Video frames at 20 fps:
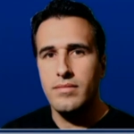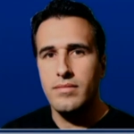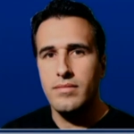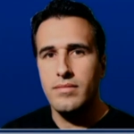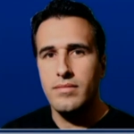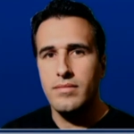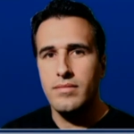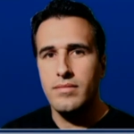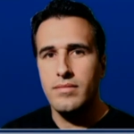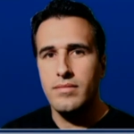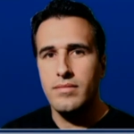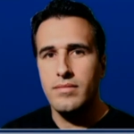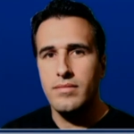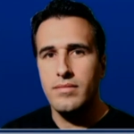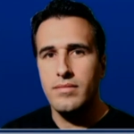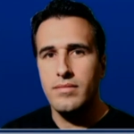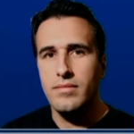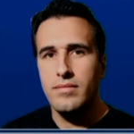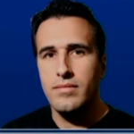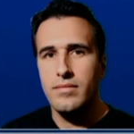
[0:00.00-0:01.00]

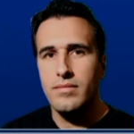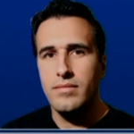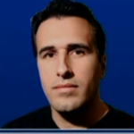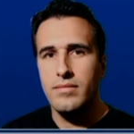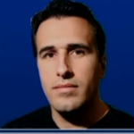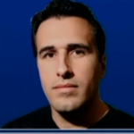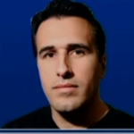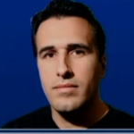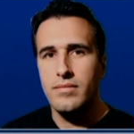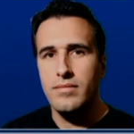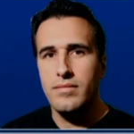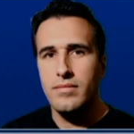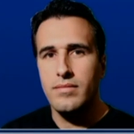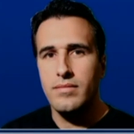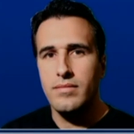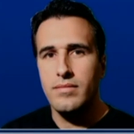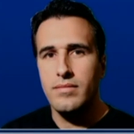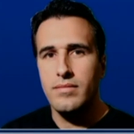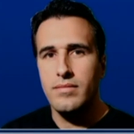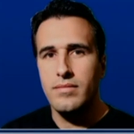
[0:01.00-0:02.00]

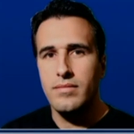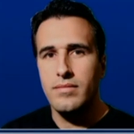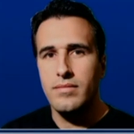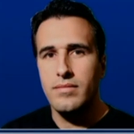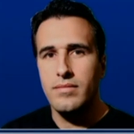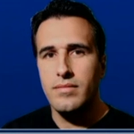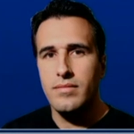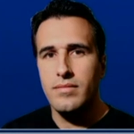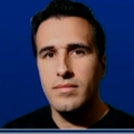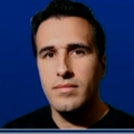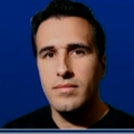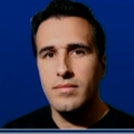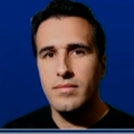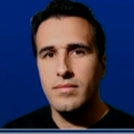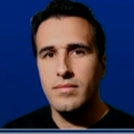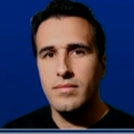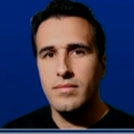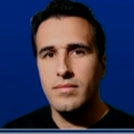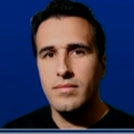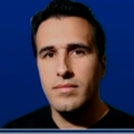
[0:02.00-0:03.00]

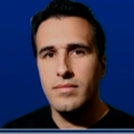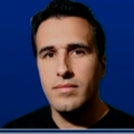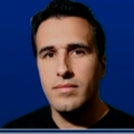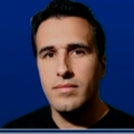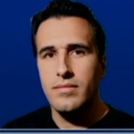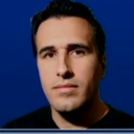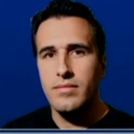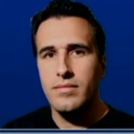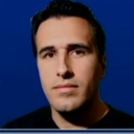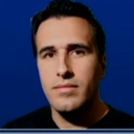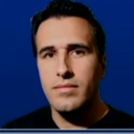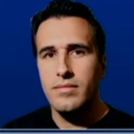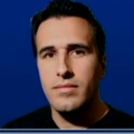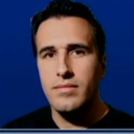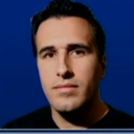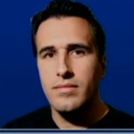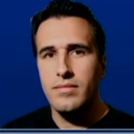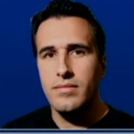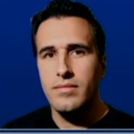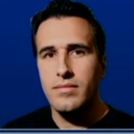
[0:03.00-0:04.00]

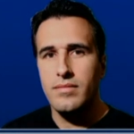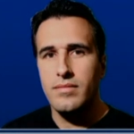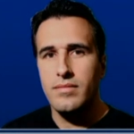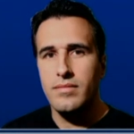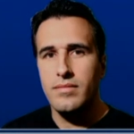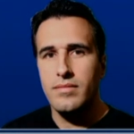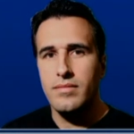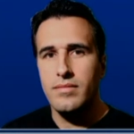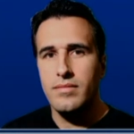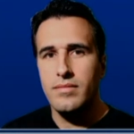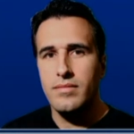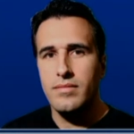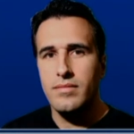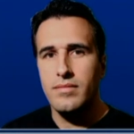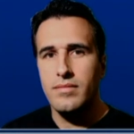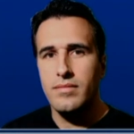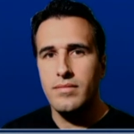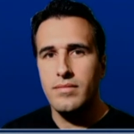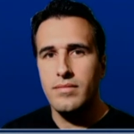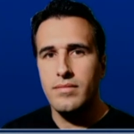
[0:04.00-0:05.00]

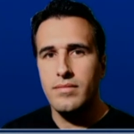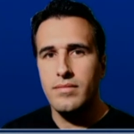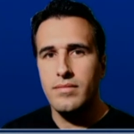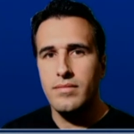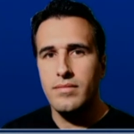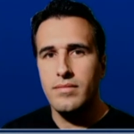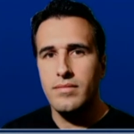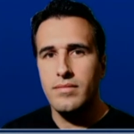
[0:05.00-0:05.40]
The face doesn't move, so there is nothing to read.